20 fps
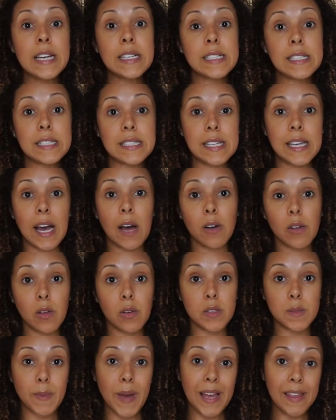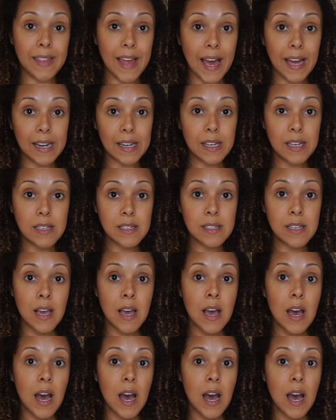to see how close by that is,